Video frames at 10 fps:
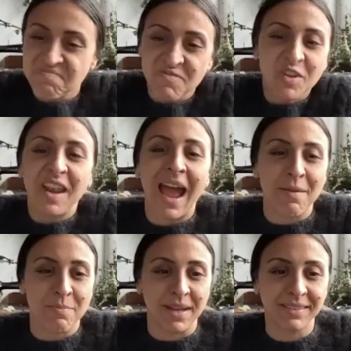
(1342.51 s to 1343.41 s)
Shouldn't
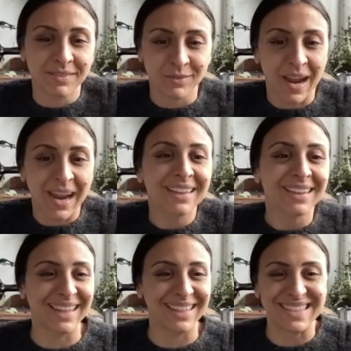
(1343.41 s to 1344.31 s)
happen, right?
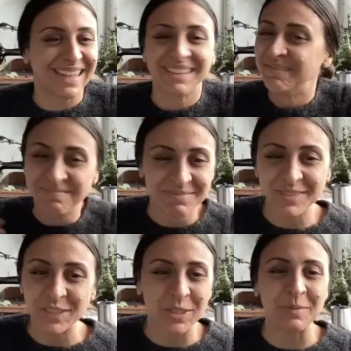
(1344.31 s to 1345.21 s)
Like it's like
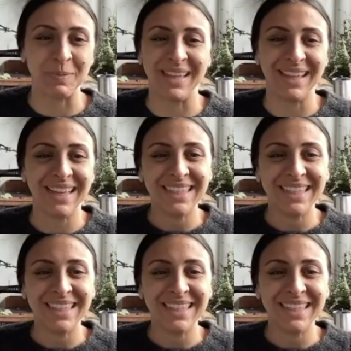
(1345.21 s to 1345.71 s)
shouldn't be.